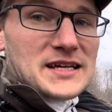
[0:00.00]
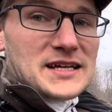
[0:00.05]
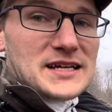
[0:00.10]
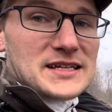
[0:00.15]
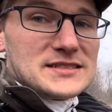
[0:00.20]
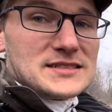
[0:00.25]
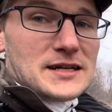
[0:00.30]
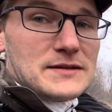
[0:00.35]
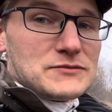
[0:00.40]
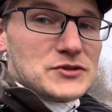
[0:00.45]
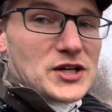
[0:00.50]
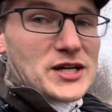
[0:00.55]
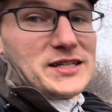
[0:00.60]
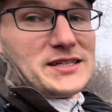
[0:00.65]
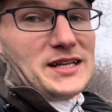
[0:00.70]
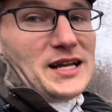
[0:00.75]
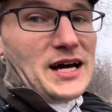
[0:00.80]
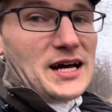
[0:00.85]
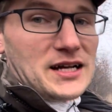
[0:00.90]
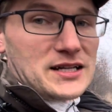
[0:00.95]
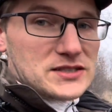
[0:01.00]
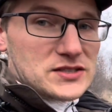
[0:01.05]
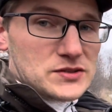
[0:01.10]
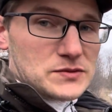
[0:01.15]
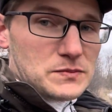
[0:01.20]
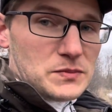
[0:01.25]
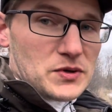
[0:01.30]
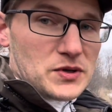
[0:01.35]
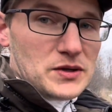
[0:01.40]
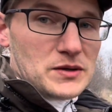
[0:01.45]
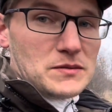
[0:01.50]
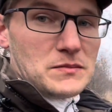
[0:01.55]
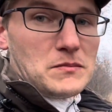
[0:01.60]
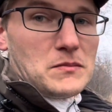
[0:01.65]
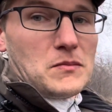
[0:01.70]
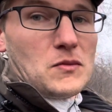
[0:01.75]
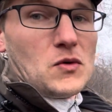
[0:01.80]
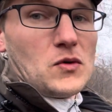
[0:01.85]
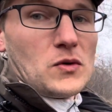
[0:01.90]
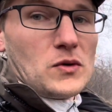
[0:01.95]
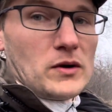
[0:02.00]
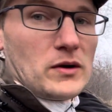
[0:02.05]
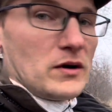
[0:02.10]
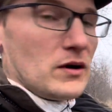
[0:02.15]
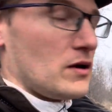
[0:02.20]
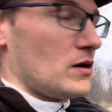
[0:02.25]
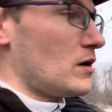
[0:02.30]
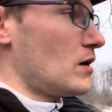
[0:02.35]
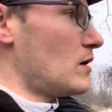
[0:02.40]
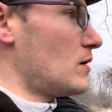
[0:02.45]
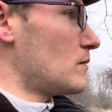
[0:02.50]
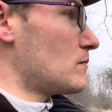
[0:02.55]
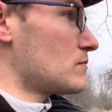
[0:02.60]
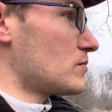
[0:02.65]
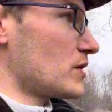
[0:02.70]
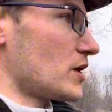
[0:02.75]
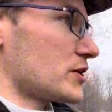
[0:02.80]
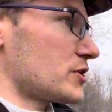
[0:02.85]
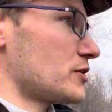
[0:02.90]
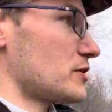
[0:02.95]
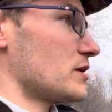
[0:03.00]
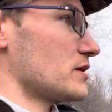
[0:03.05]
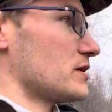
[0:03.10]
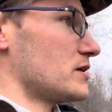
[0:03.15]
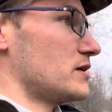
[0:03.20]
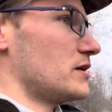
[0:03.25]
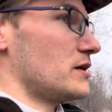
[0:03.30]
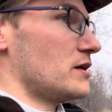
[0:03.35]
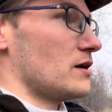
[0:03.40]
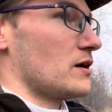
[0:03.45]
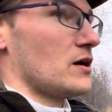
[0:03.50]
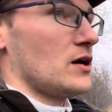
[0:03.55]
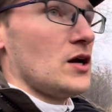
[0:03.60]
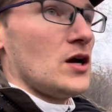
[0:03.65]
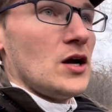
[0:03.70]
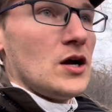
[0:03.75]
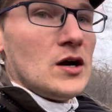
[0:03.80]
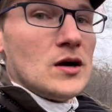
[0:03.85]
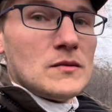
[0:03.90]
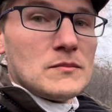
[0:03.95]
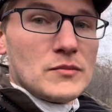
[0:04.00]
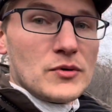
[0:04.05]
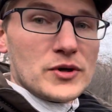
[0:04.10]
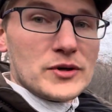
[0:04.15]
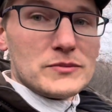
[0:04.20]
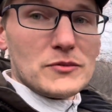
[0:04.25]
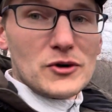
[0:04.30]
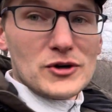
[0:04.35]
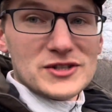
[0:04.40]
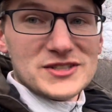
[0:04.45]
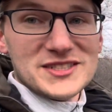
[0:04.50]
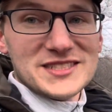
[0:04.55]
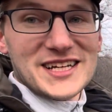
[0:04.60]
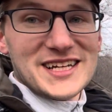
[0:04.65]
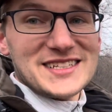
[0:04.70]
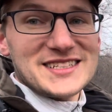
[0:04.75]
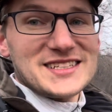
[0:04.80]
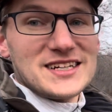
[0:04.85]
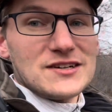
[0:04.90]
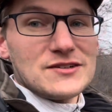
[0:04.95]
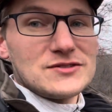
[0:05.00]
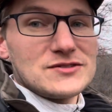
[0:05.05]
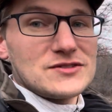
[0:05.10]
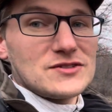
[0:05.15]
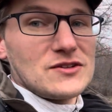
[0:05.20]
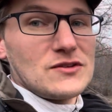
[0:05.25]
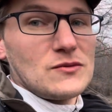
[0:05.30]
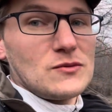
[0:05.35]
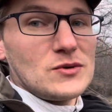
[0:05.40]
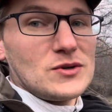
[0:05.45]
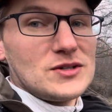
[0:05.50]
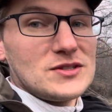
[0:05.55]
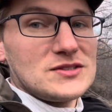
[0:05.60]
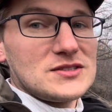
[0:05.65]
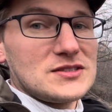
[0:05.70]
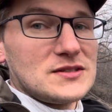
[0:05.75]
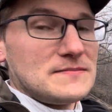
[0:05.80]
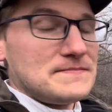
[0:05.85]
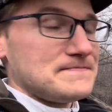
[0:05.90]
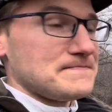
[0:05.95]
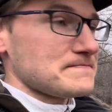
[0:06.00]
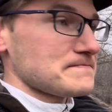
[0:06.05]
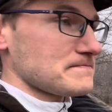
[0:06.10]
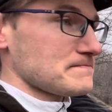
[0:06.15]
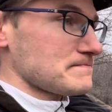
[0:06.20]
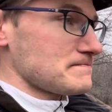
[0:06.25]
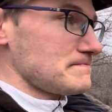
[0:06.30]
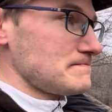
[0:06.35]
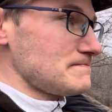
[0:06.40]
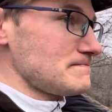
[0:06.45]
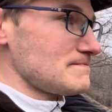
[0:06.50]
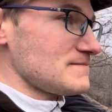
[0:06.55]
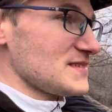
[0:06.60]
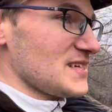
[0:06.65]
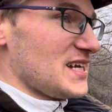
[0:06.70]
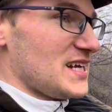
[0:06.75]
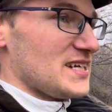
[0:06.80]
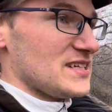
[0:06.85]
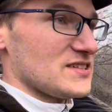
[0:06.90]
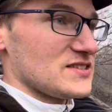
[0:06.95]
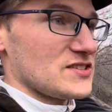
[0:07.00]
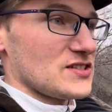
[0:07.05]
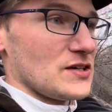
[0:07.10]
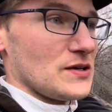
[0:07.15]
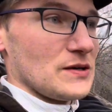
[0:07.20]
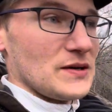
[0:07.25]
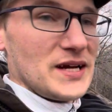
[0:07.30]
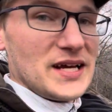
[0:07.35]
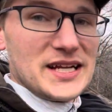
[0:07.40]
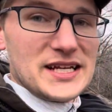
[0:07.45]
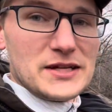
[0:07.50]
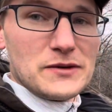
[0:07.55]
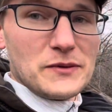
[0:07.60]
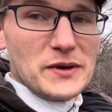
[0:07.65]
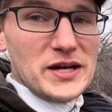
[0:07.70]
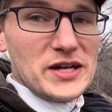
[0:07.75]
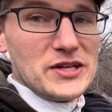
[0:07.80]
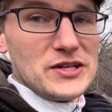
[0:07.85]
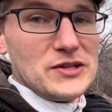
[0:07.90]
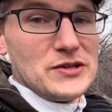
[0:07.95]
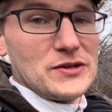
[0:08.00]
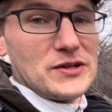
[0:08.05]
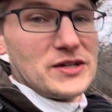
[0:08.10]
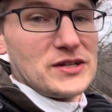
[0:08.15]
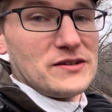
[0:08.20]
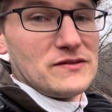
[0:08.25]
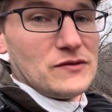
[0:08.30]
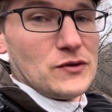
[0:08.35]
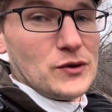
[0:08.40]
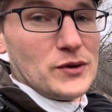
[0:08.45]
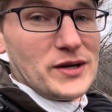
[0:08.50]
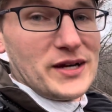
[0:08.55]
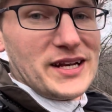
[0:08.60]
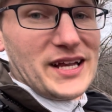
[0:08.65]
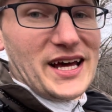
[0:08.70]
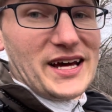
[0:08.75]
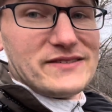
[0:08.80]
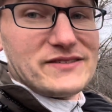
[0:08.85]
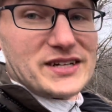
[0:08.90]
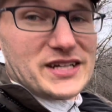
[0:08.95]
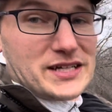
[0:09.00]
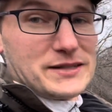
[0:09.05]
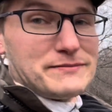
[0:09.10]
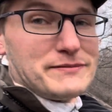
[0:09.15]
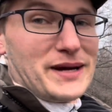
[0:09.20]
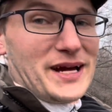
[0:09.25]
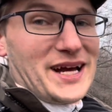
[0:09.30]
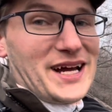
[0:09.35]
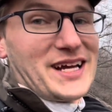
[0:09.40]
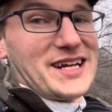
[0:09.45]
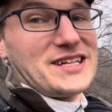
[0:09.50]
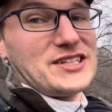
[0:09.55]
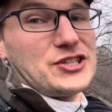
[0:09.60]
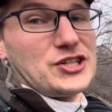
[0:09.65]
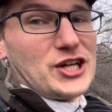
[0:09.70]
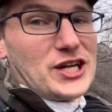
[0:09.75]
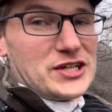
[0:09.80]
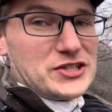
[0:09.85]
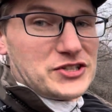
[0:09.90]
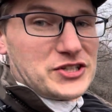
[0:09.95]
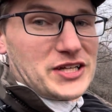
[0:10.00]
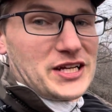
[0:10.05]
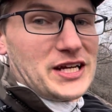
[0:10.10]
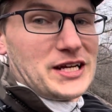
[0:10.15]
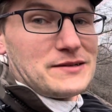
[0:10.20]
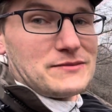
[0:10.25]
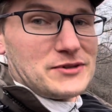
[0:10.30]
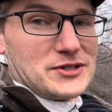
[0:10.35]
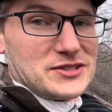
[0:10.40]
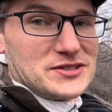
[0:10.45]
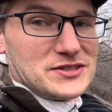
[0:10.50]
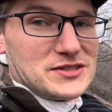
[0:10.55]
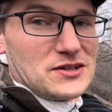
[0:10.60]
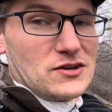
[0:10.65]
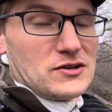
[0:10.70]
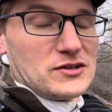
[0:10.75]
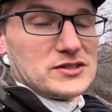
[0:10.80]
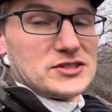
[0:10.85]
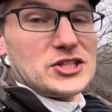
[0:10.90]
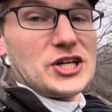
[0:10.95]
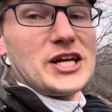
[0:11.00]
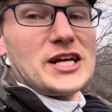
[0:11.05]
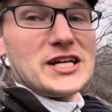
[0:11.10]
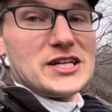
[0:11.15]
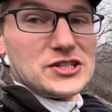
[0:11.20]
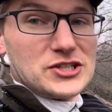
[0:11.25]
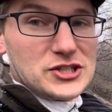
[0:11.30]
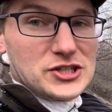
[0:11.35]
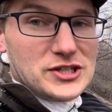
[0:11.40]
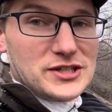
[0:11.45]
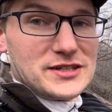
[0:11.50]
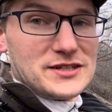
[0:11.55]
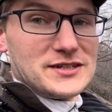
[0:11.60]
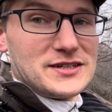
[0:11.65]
is I'm trying not to put more pressure on the deer, putting more scent out into the woods. And so any way you can avoid having to come back and change cameras, or change